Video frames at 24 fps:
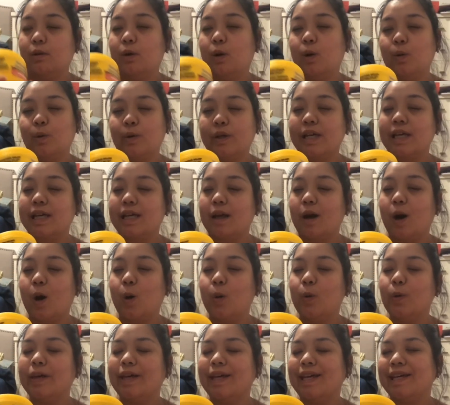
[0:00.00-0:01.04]

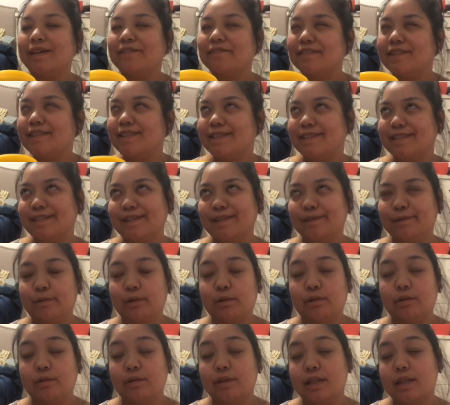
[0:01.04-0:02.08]
O'Keeffe's. I
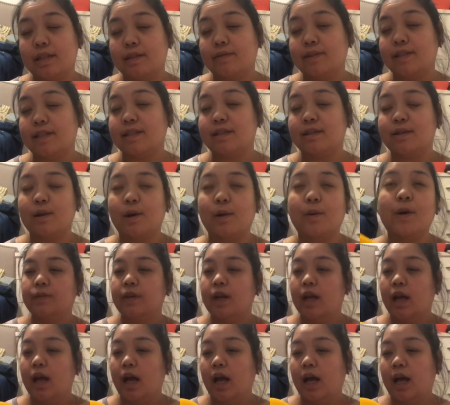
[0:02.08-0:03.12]
don't know,
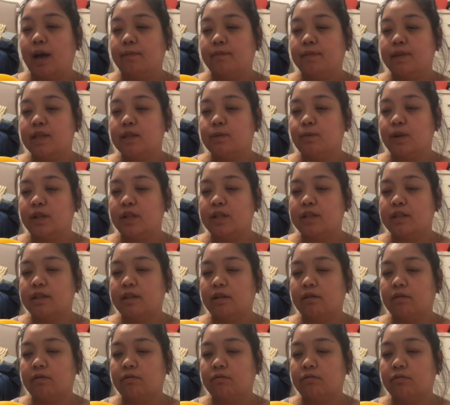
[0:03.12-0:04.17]
Um, this one is
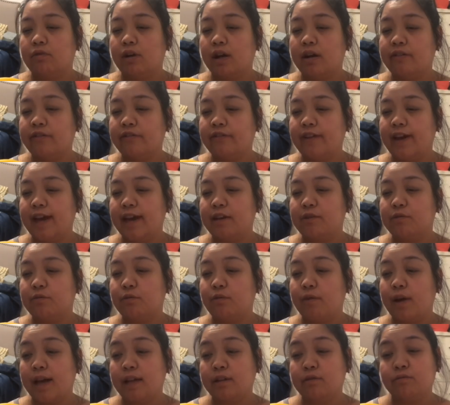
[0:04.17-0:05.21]
the Rough
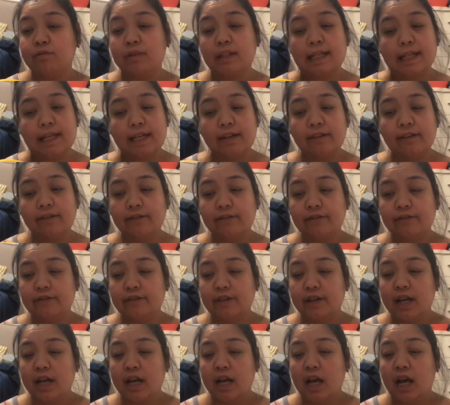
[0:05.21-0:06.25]
and Red Relief
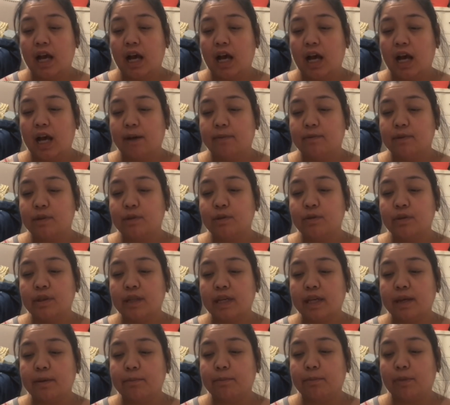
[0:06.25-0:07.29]
um,
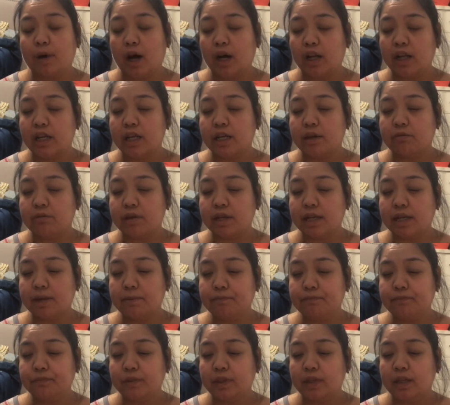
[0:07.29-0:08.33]
Soothing Body
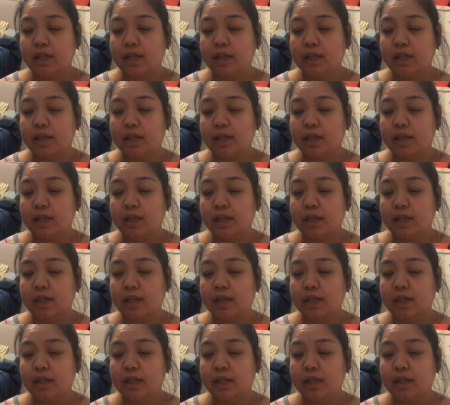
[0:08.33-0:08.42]
Cream.